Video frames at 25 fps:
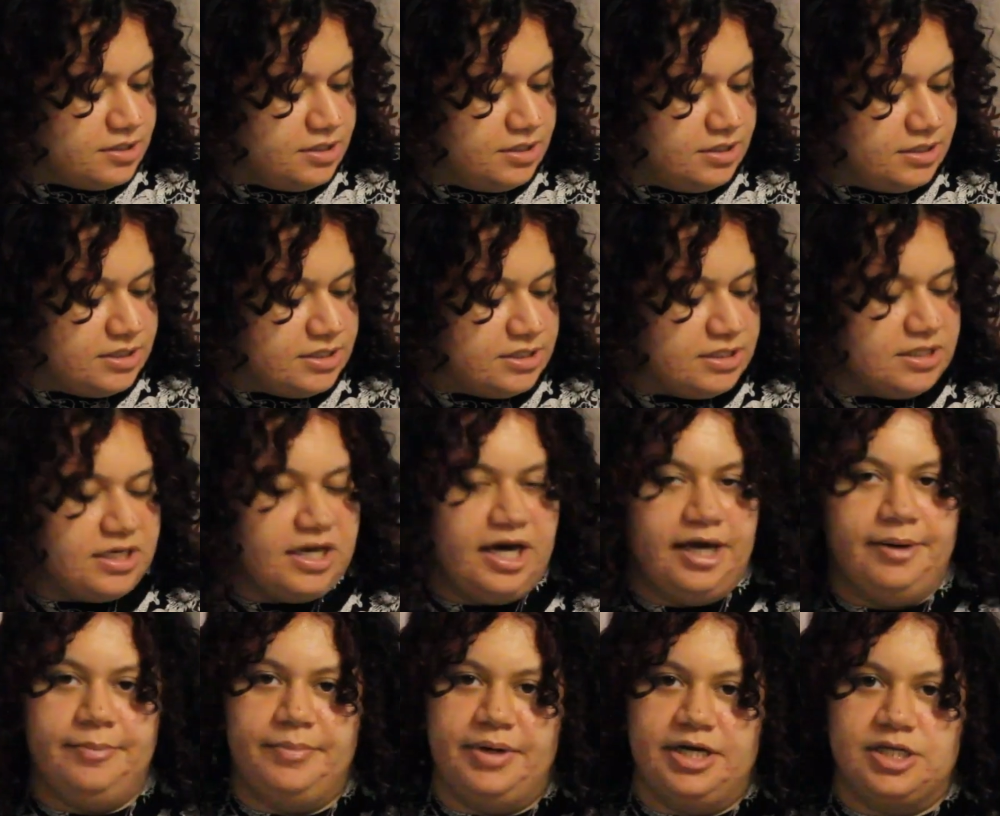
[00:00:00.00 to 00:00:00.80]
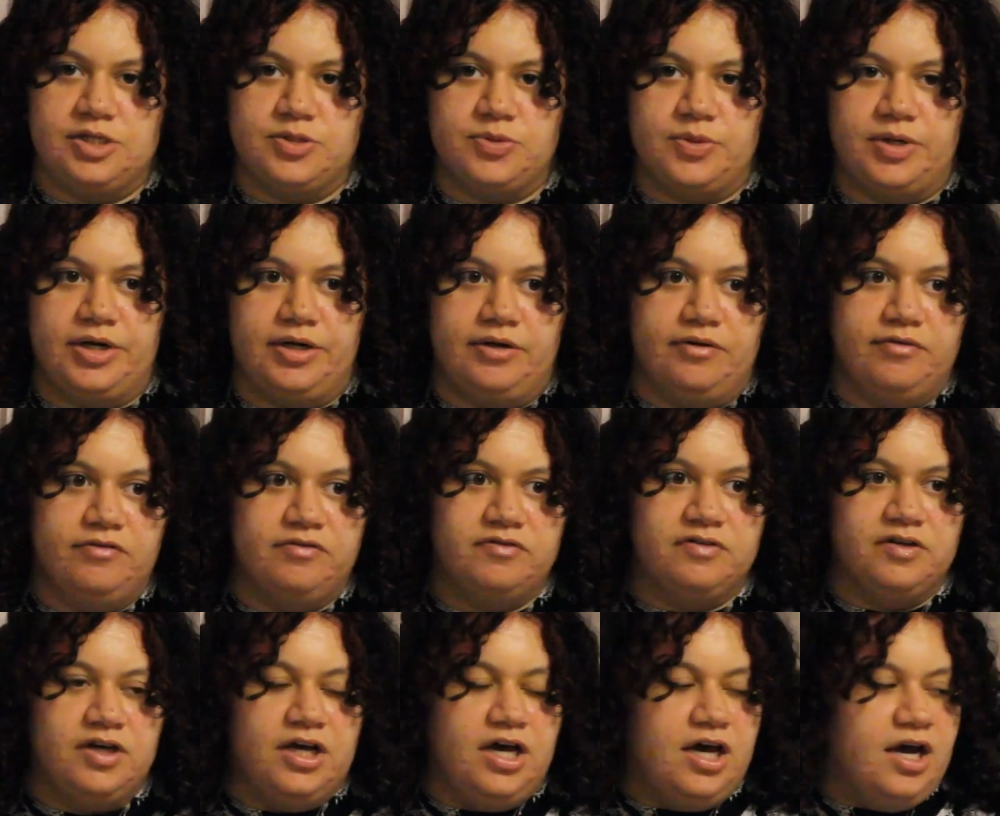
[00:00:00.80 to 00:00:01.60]
It's 9 by
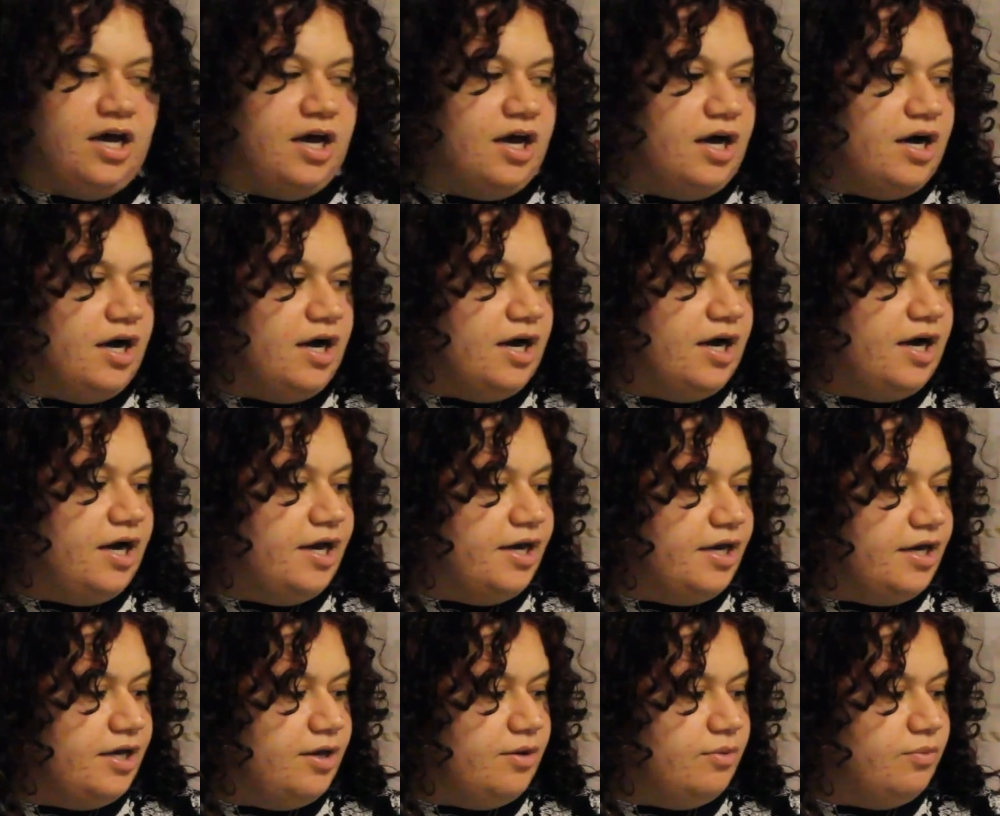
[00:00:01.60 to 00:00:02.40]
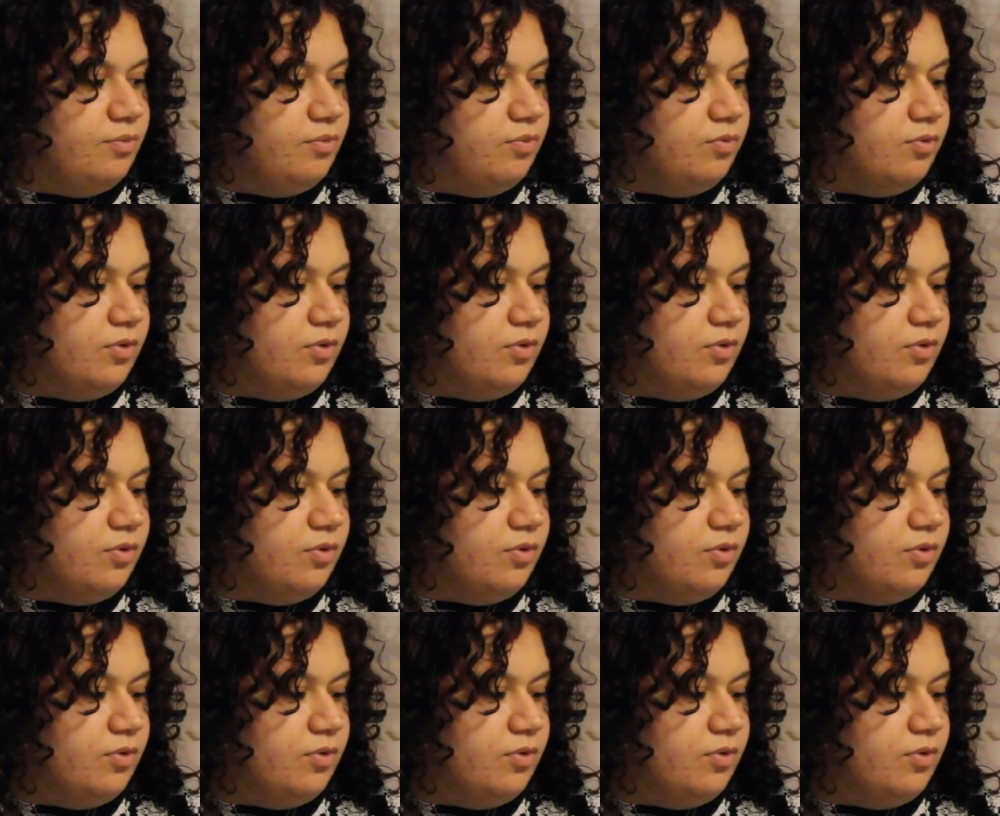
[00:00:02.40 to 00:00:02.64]
12. I